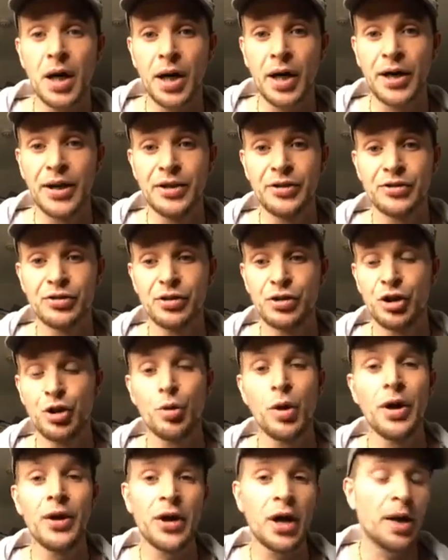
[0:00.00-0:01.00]
my eyes,
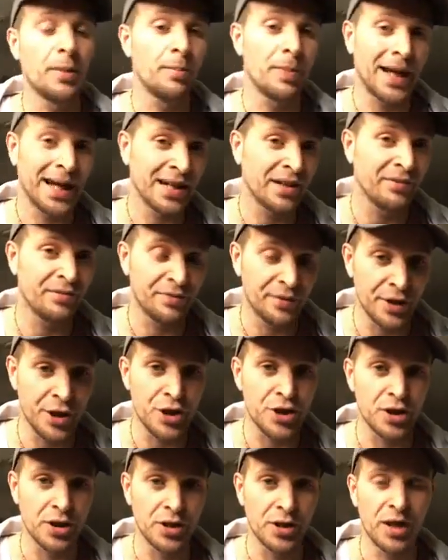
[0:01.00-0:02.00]
you are not a blackened
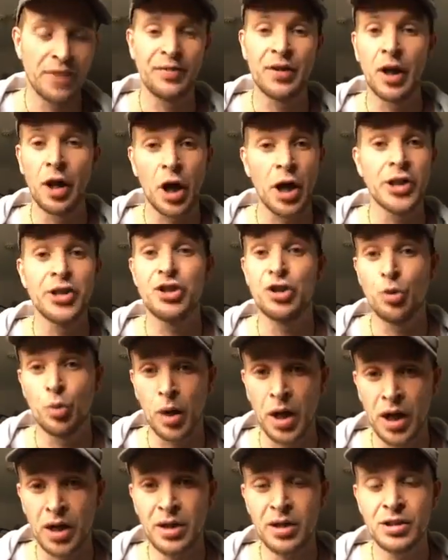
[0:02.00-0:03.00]
version of the light
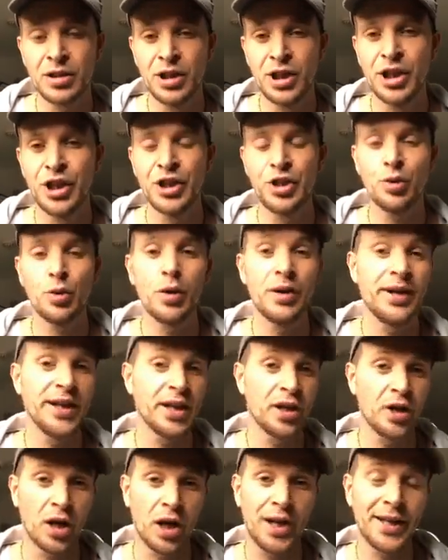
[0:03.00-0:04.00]
you are. You are
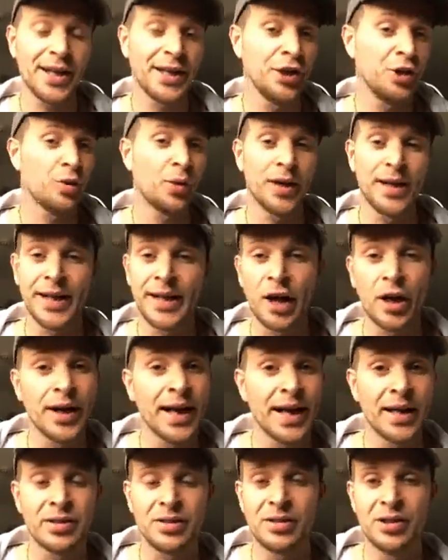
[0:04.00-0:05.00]
a god and you are a
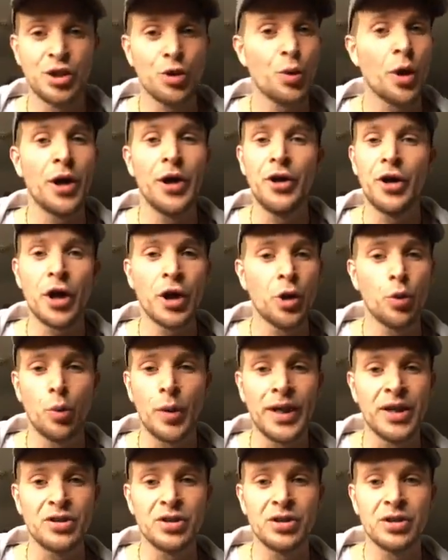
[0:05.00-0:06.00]
goddess. You are not a
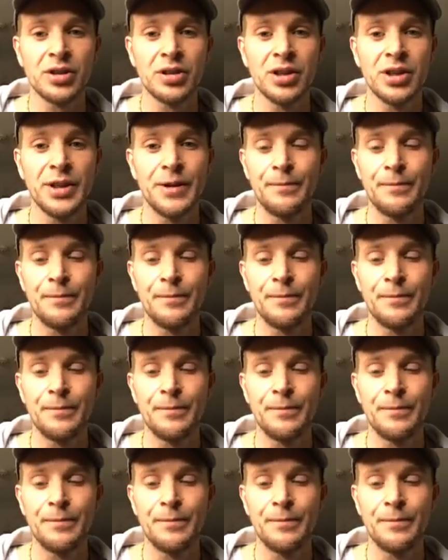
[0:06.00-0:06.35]
witch.